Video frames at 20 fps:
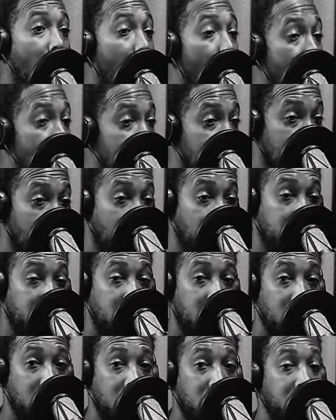
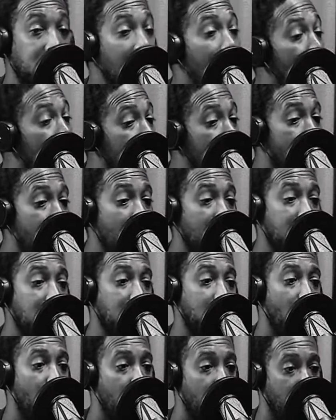researching, seeing what the fuck is
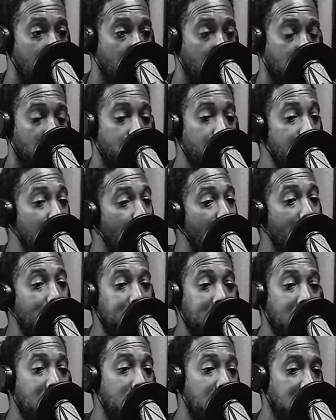going on. The reason why I'm
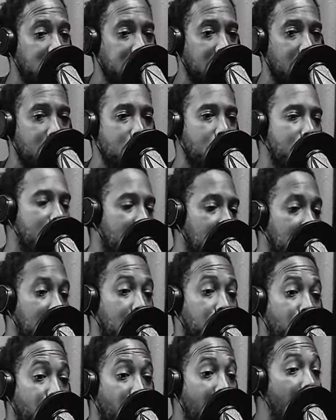telling you this shit is because it's
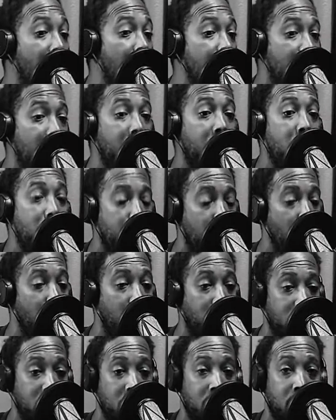very, very
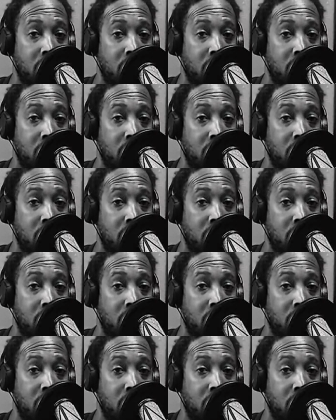important.